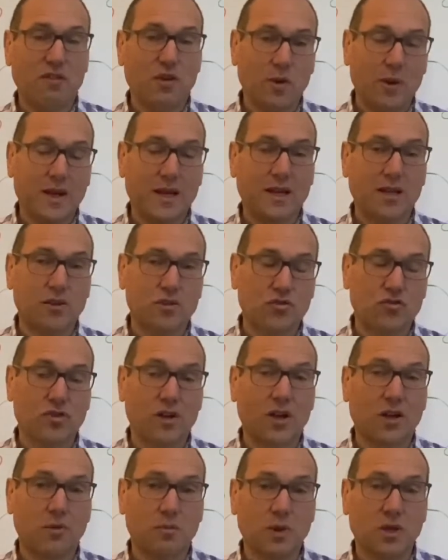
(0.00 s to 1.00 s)
you any
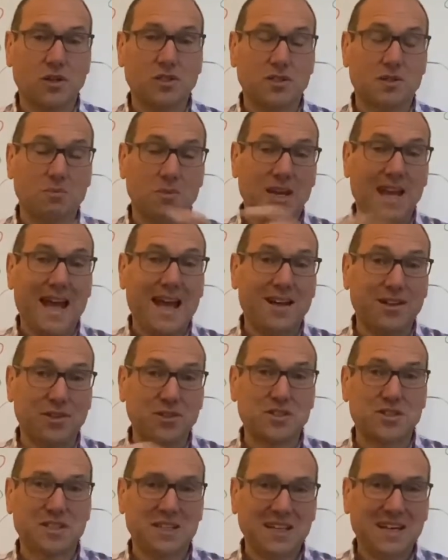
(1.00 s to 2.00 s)
control, because somebody
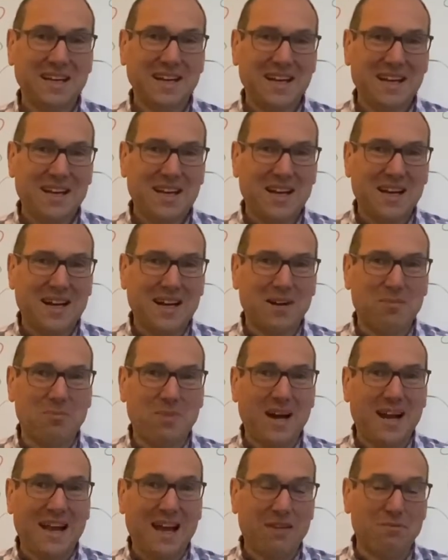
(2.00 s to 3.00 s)
else
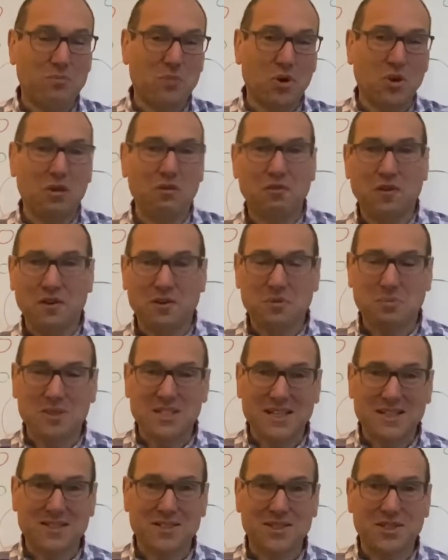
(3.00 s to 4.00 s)
might have more than 50%
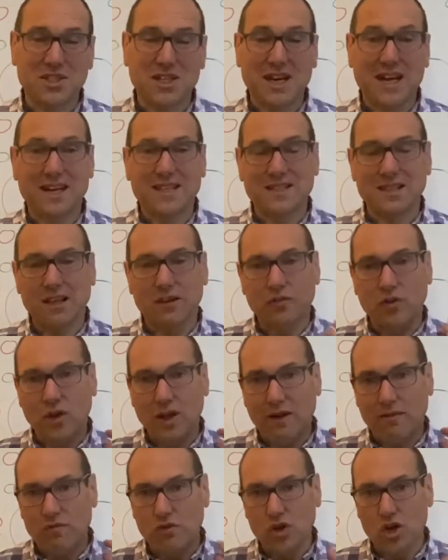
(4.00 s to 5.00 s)
of the shares, and therefore you
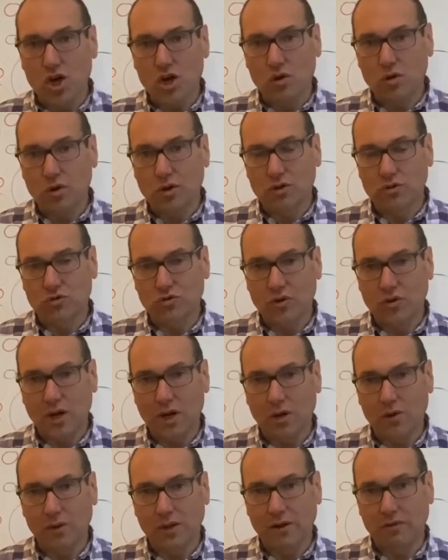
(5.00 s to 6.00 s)
have no
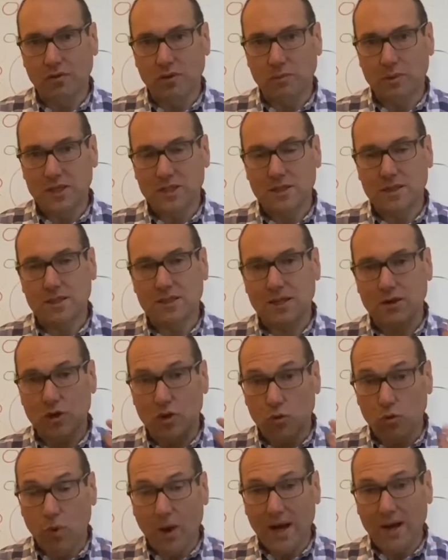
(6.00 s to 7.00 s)
control over the business. So you
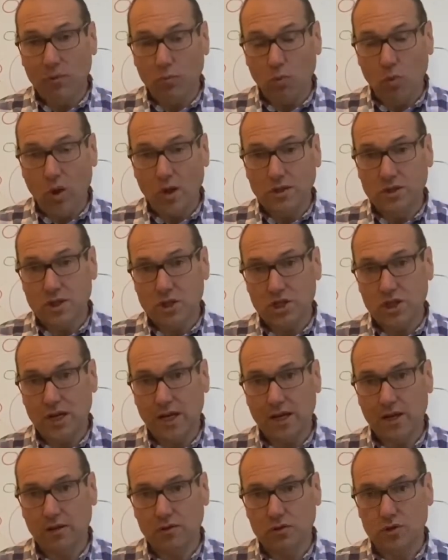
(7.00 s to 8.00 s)
might want a
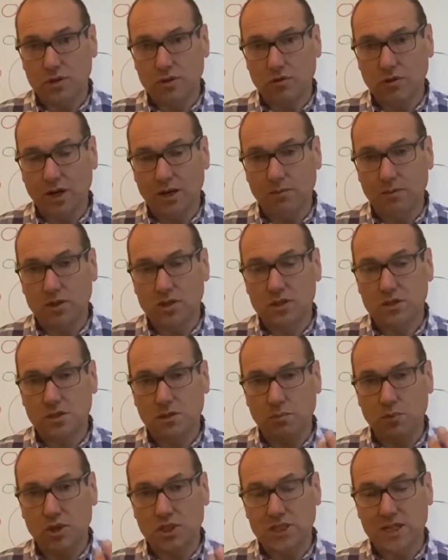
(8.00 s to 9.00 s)
shareholders agreement to
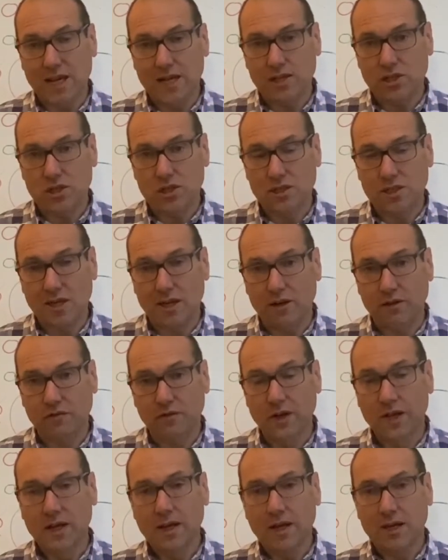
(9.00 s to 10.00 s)
protect yourself
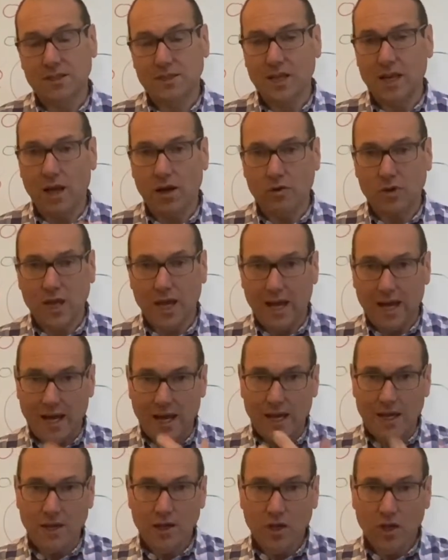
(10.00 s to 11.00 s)
and say,
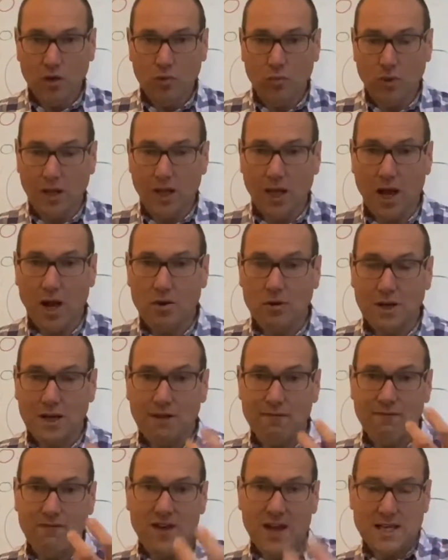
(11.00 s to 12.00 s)
okay, we'll only
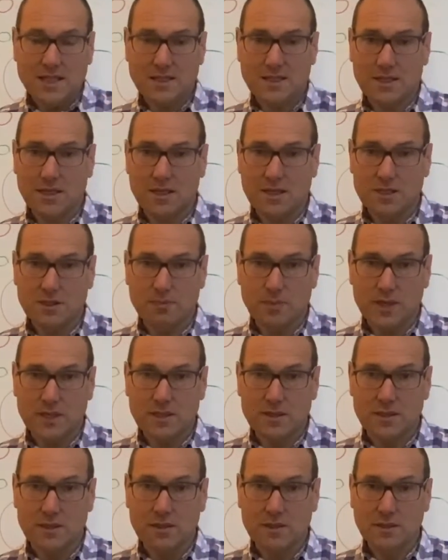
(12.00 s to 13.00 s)
invest in this
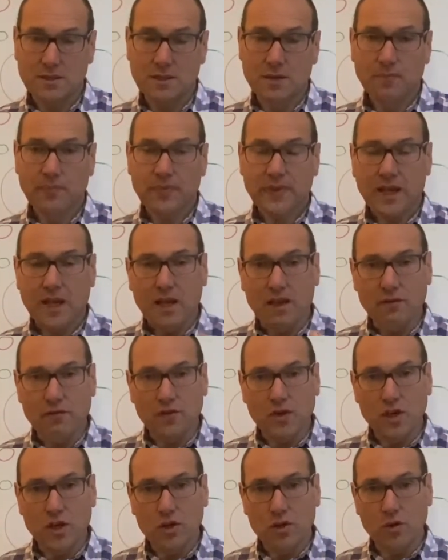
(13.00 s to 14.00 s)
business if
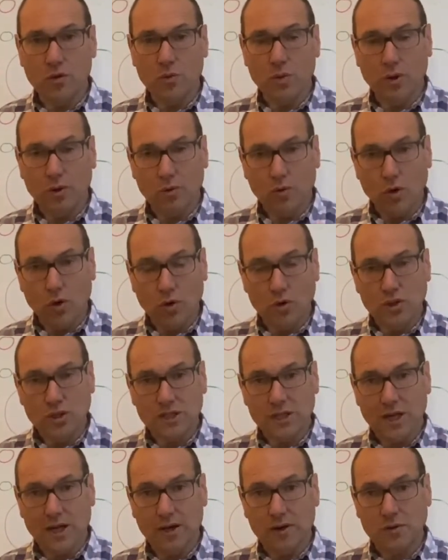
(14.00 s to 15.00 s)
you
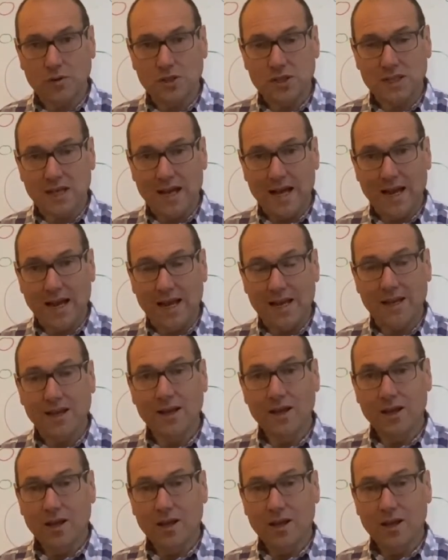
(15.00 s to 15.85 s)
also say,